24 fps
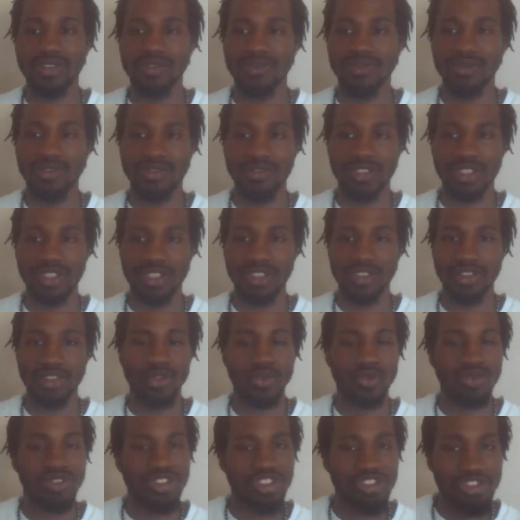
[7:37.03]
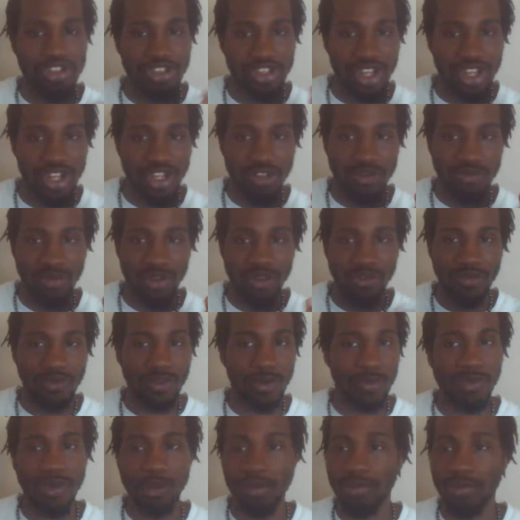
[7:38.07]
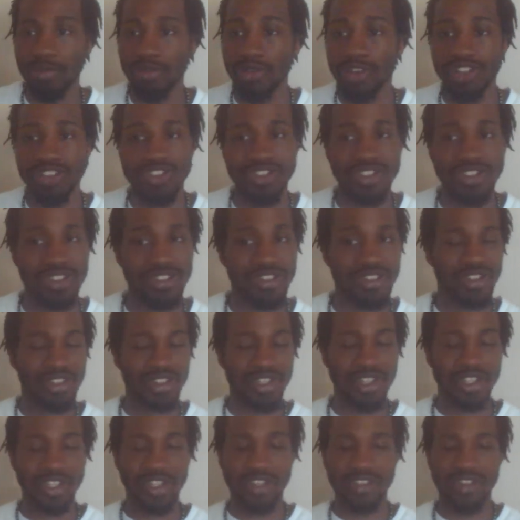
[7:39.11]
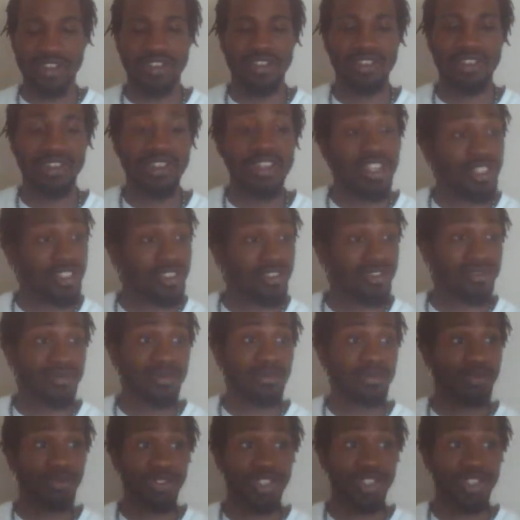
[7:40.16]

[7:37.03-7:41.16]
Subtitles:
You know what I'm saying? So this judgment from the priests is